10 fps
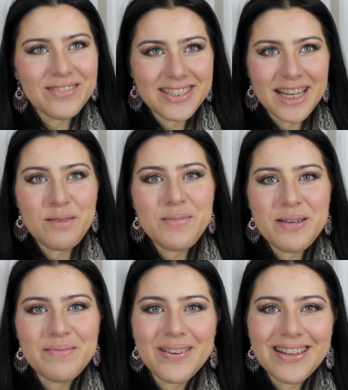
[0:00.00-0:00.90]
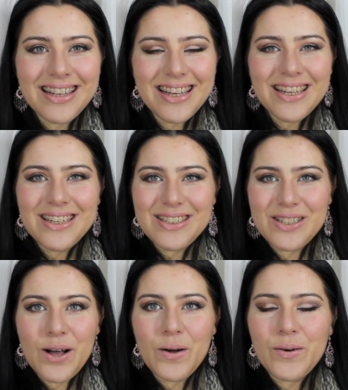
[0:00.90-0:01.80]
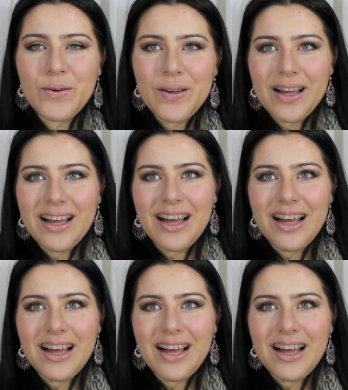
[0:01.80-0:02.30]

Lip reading: city people, so